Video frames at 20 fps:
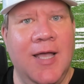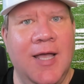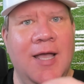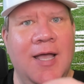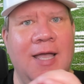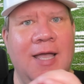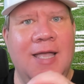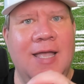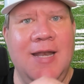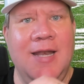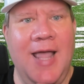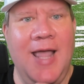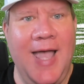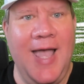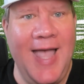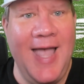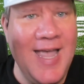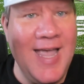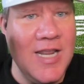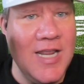in
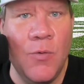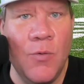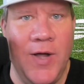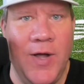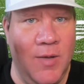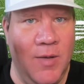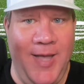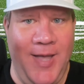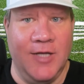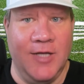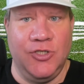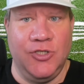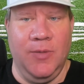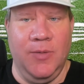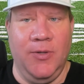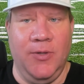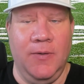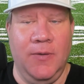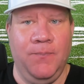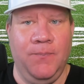any way
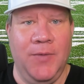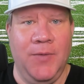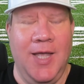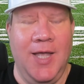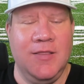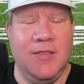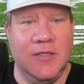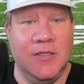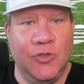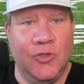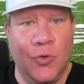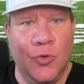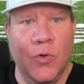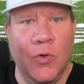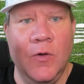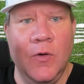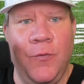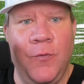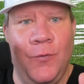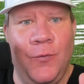imaginable and the
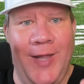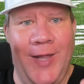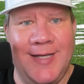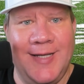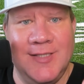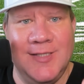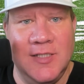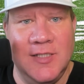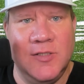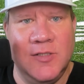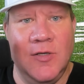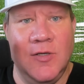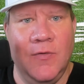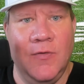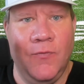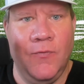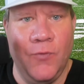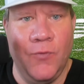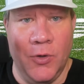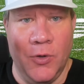tool flexes
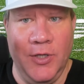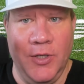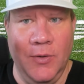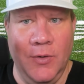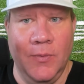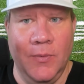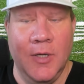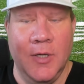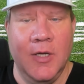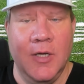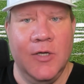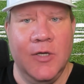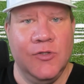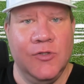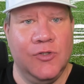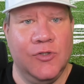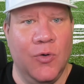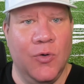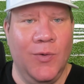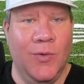for you.
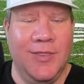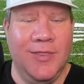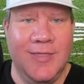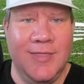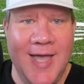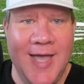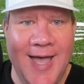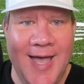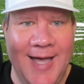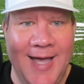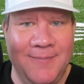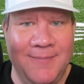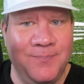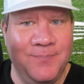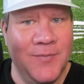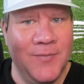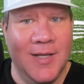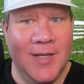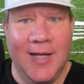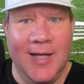So with that,
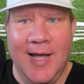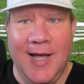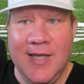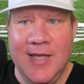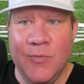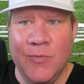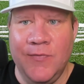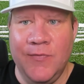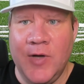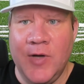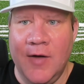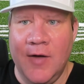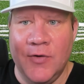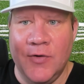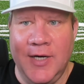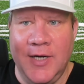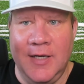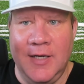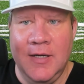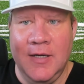I think we've
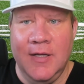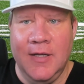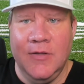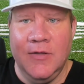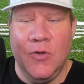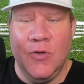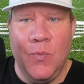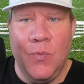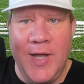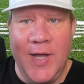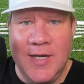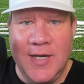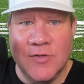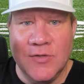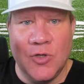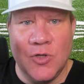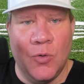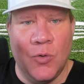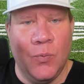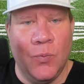covered it. The
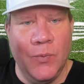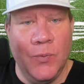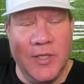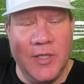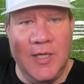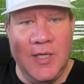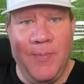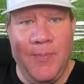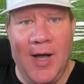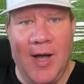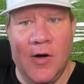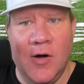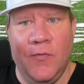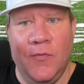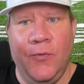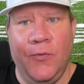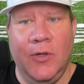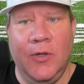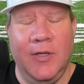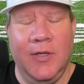weightings are really
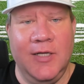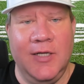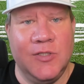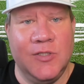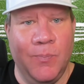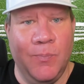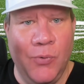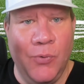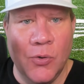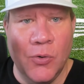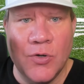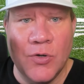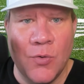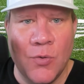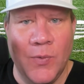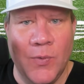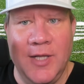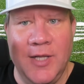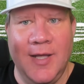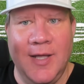powerful. It's important to
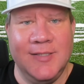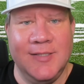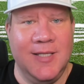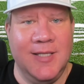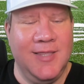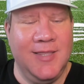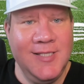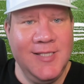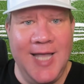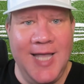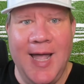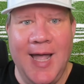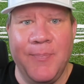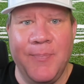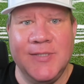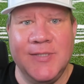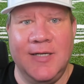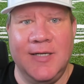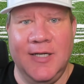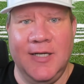realize that this
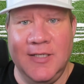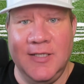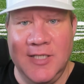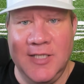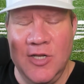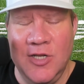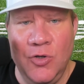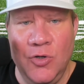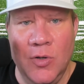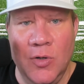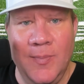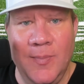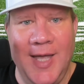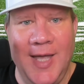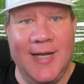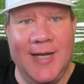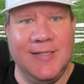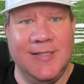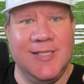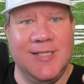happens on a continuum,
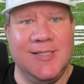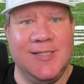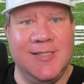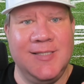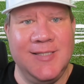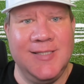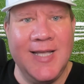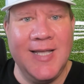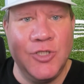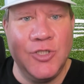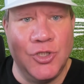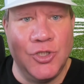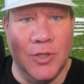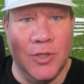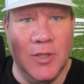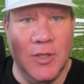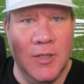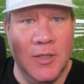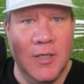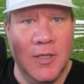and it's
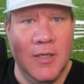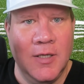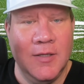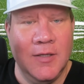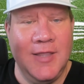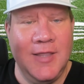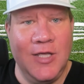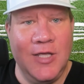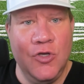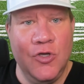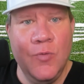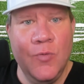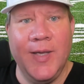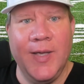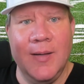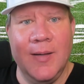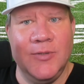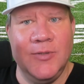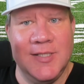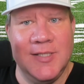essential that you
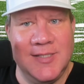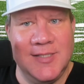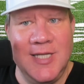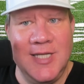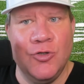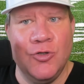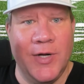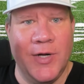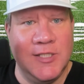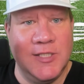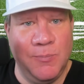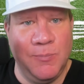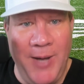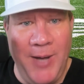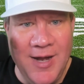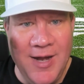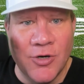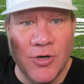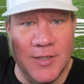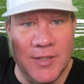be able to see
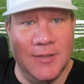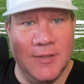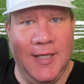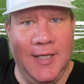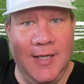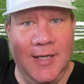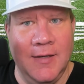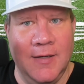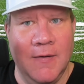transparently